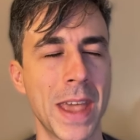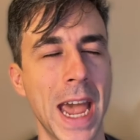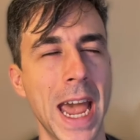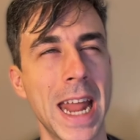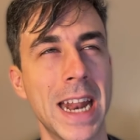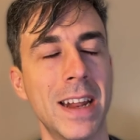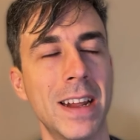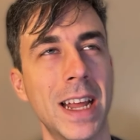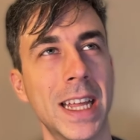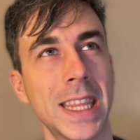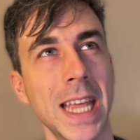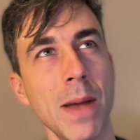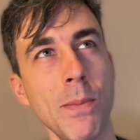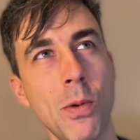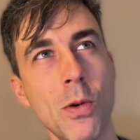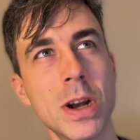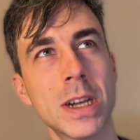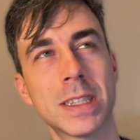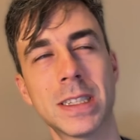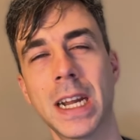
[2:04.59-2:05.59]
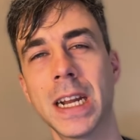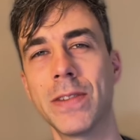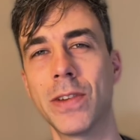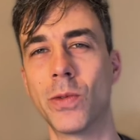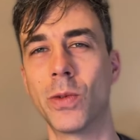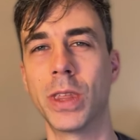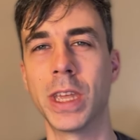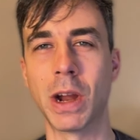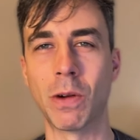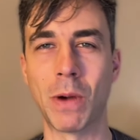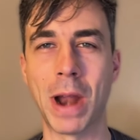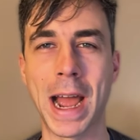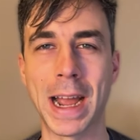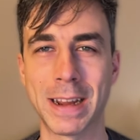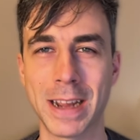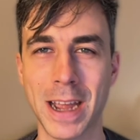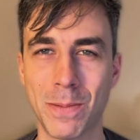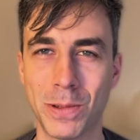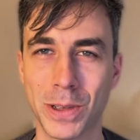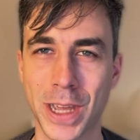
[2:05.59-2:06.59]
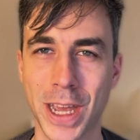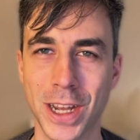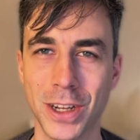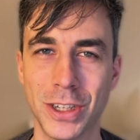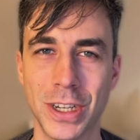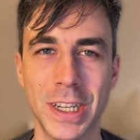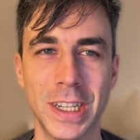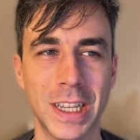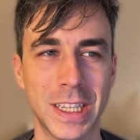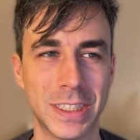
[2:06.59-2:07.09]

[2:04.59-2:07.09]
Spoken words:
And at that point, it's not even really a Rack application.